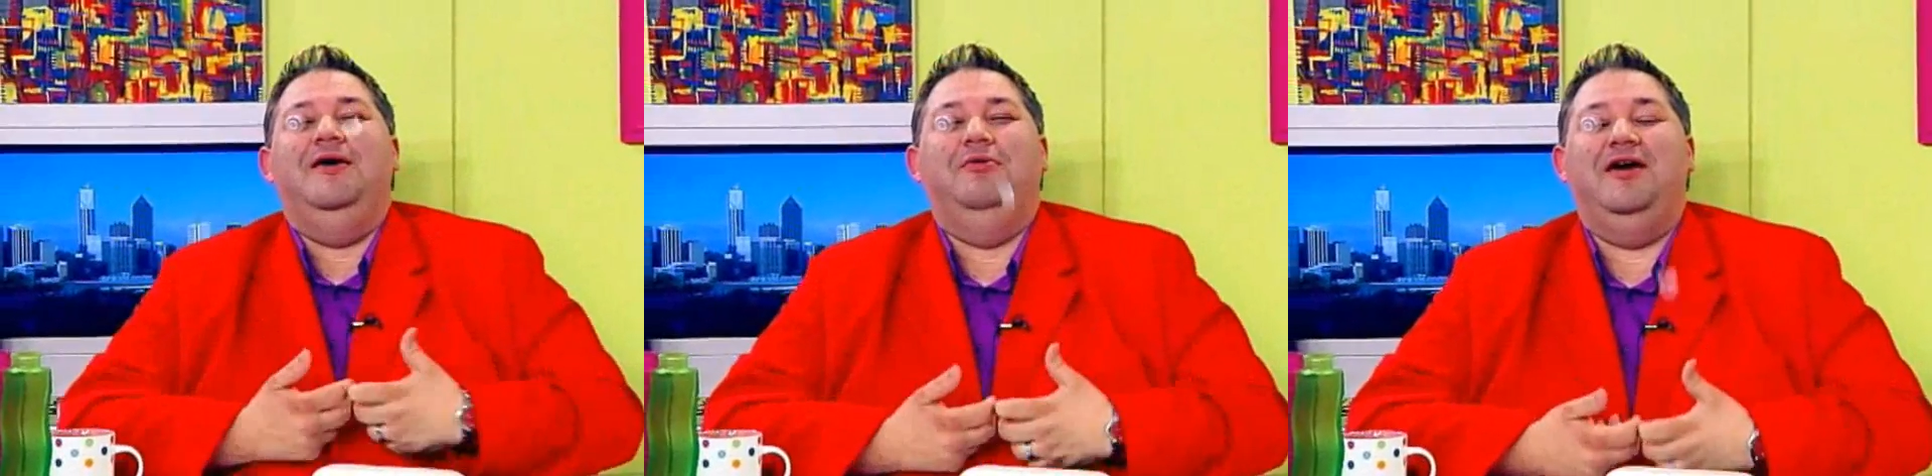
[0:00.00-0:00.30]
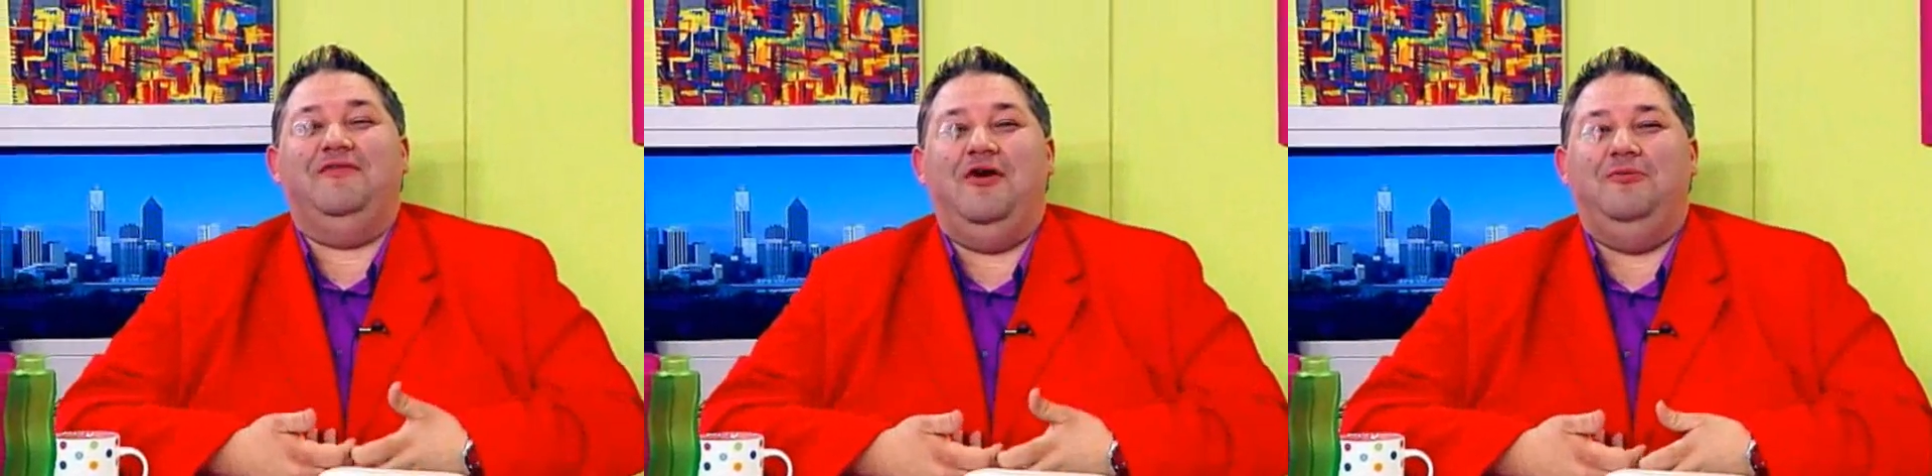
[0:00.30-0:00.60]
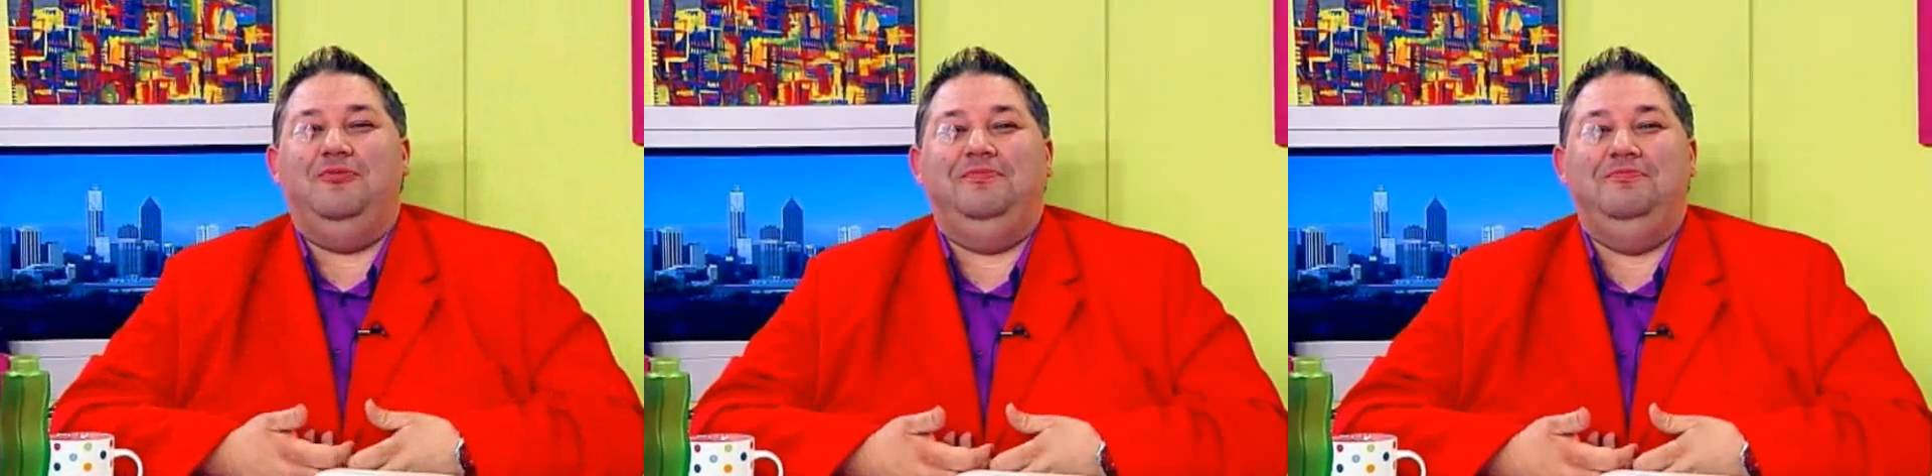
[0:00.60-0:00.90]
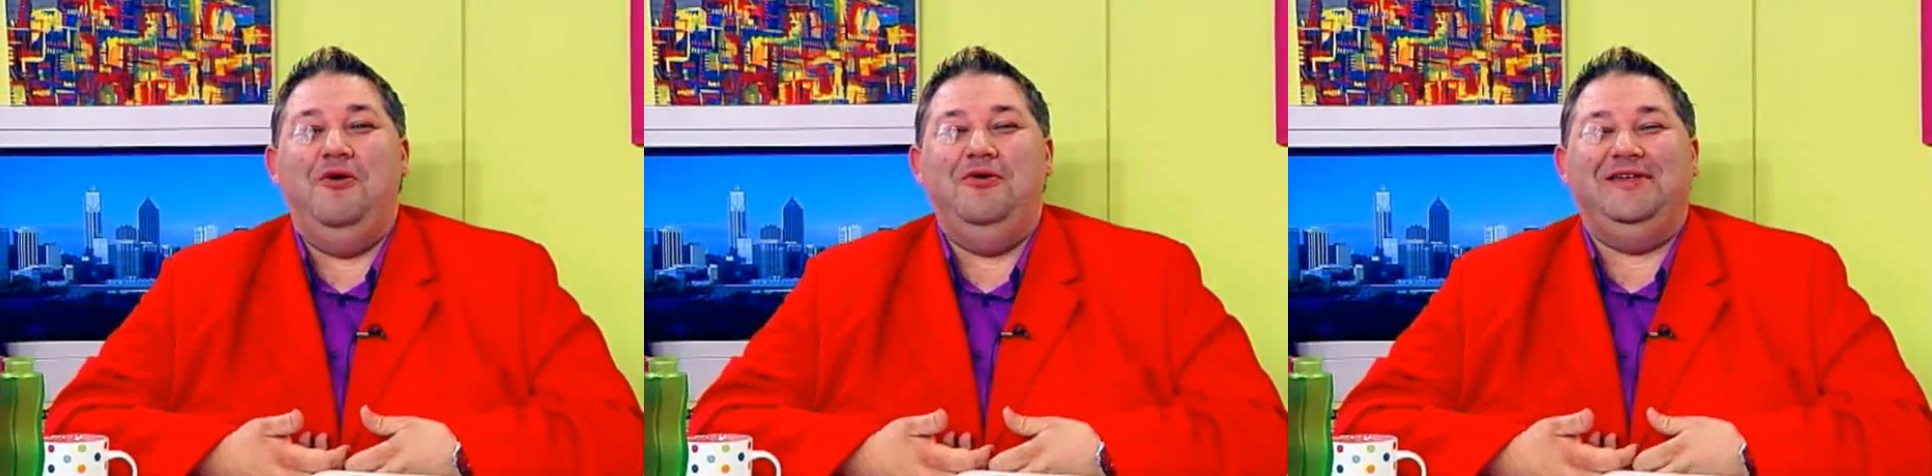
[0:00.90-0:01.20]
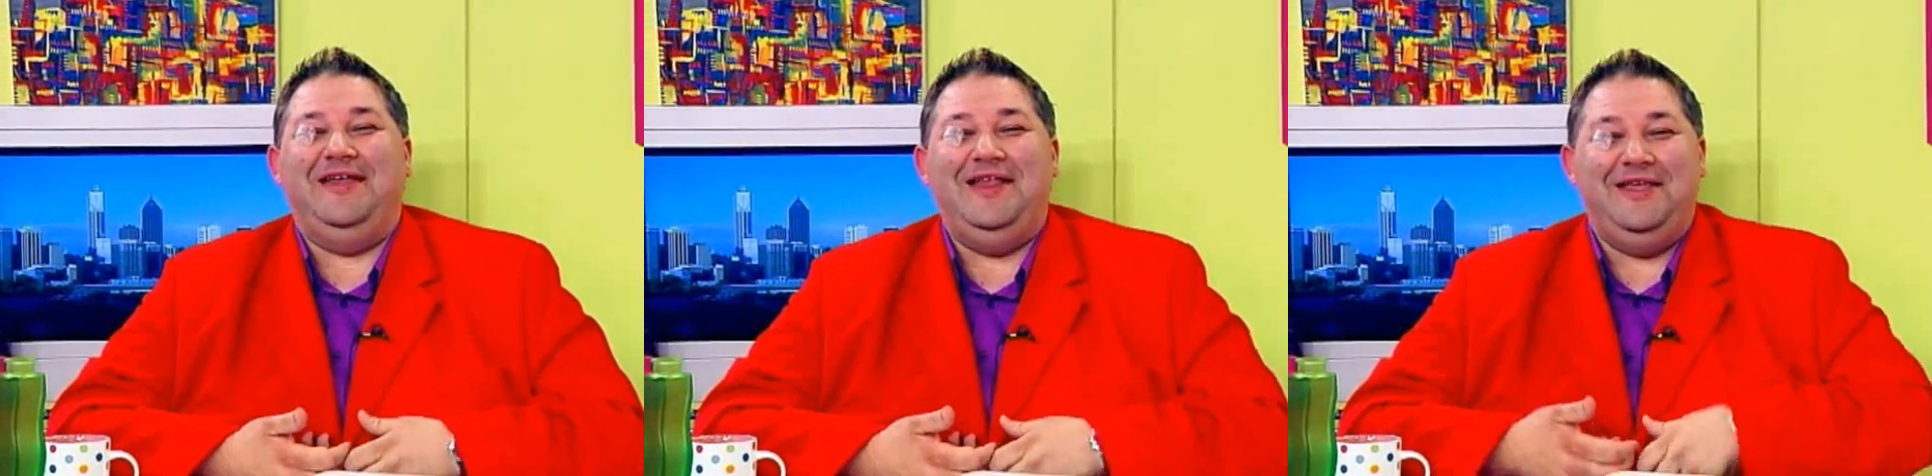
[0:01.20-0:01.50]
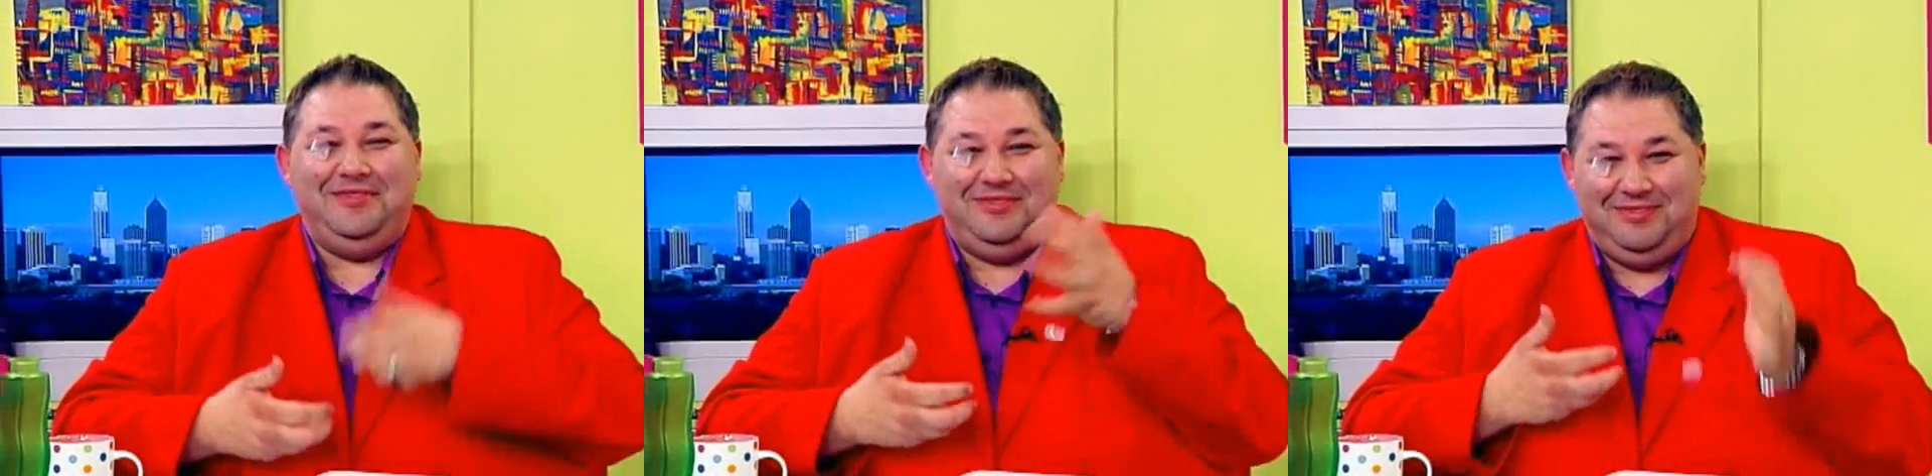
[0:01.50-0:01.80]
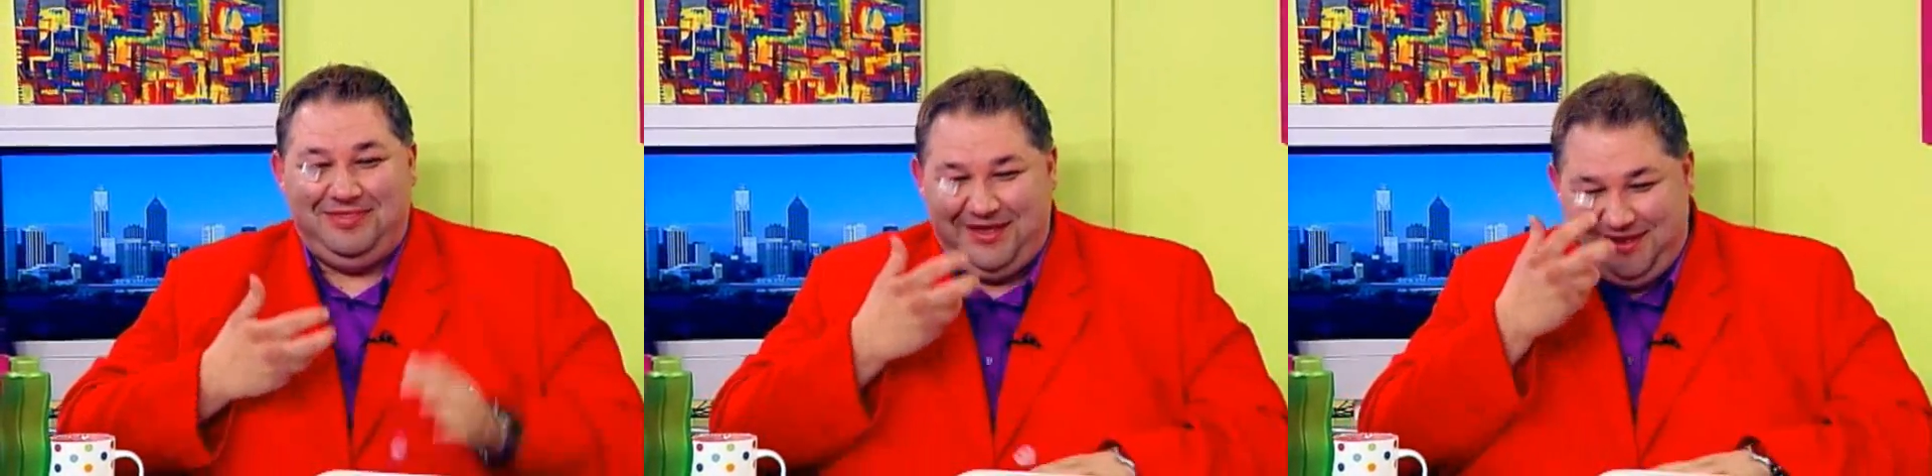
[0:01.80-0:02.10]
We have got more than
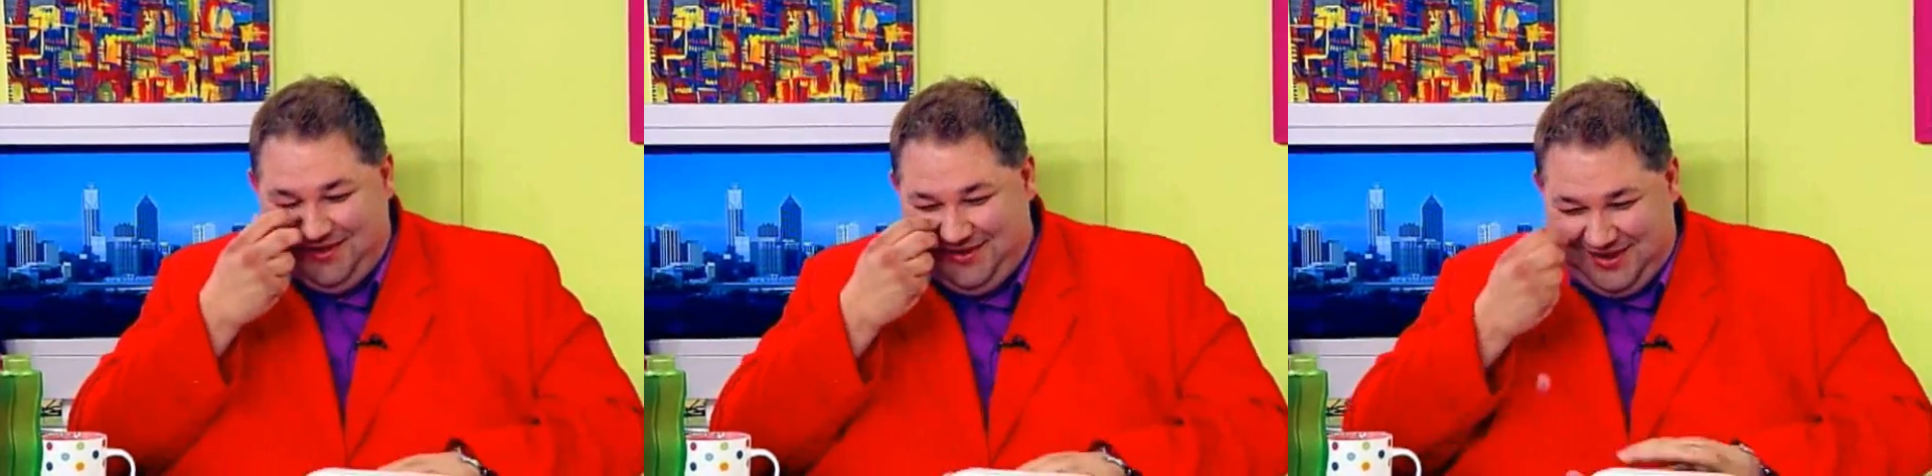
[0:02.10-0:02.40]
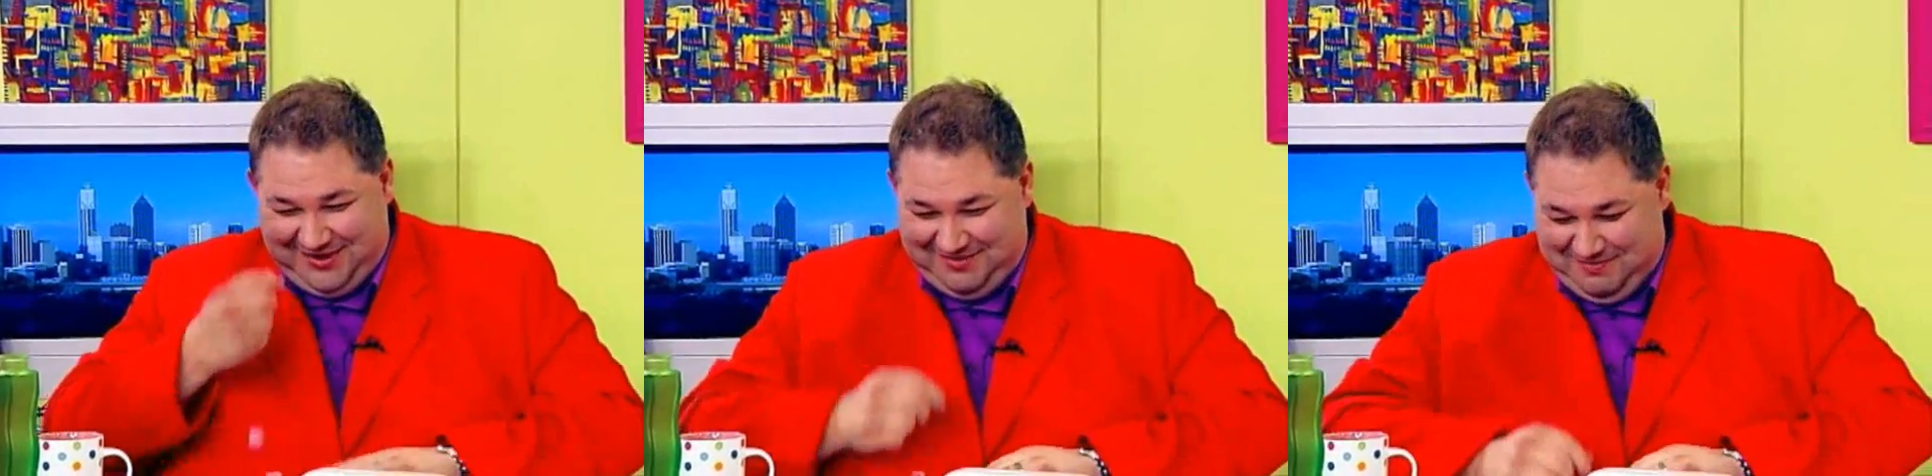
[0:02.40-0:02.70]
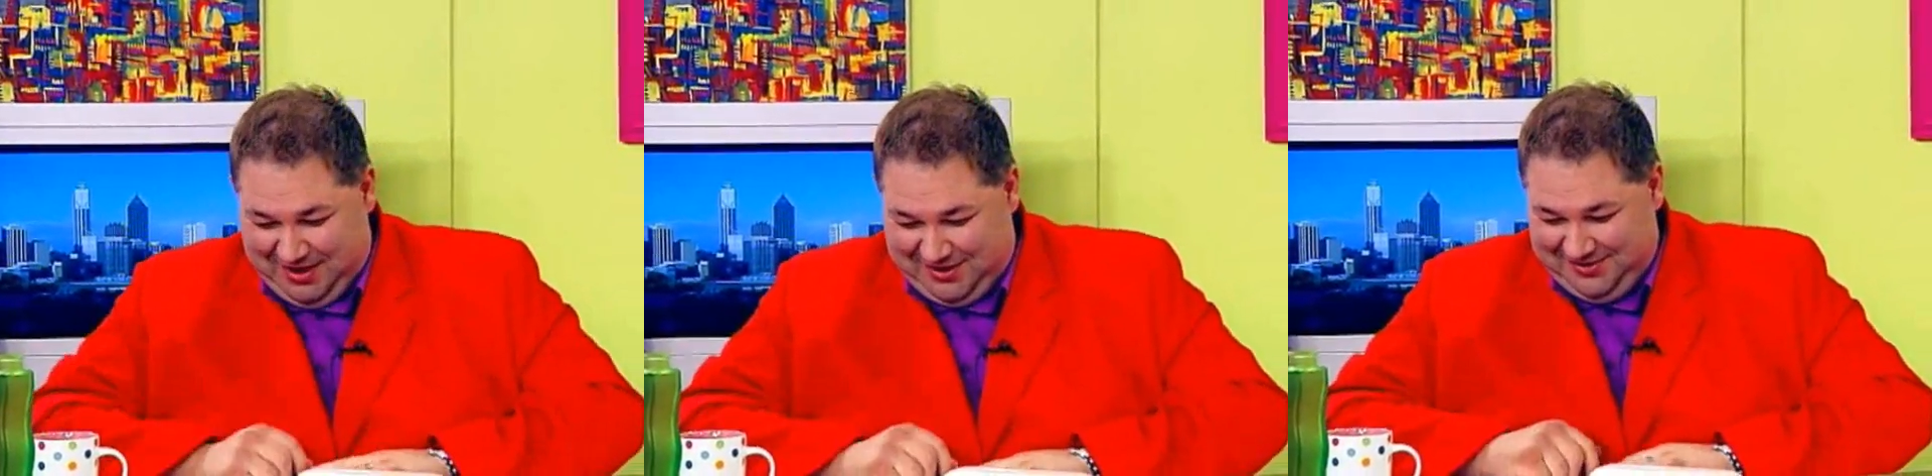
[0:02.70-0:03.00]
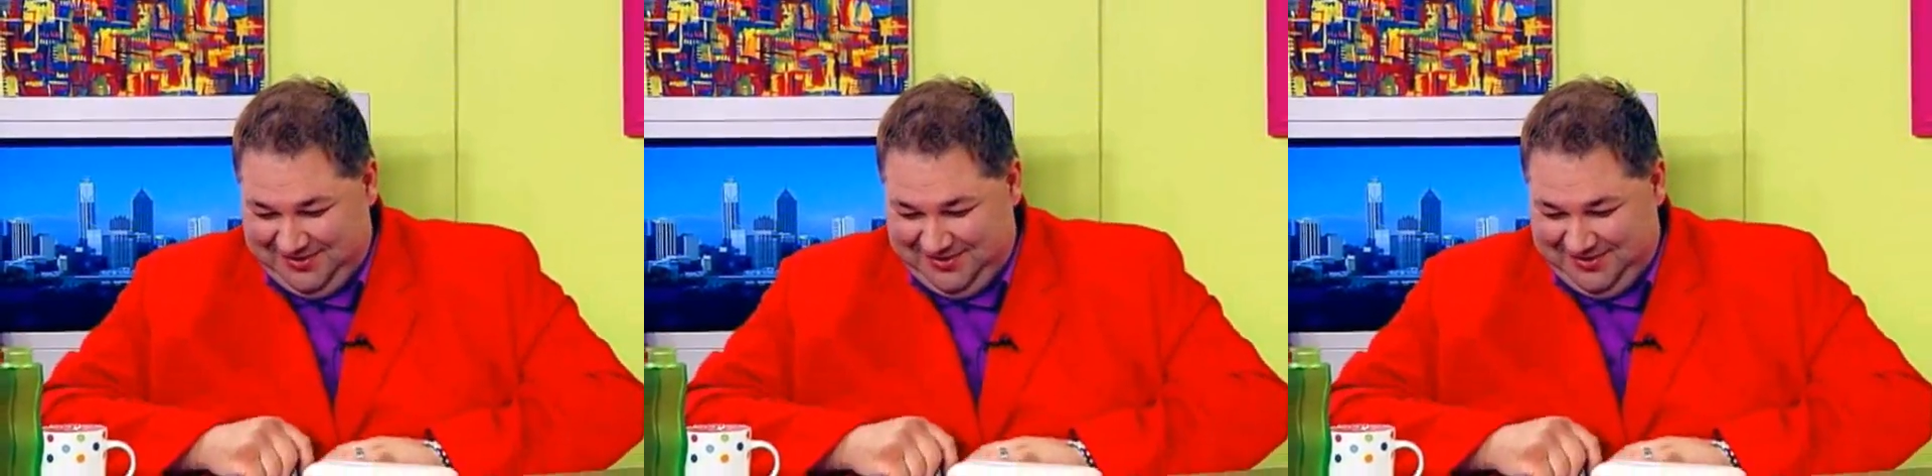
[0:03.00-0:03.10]
anything, doesn't matter.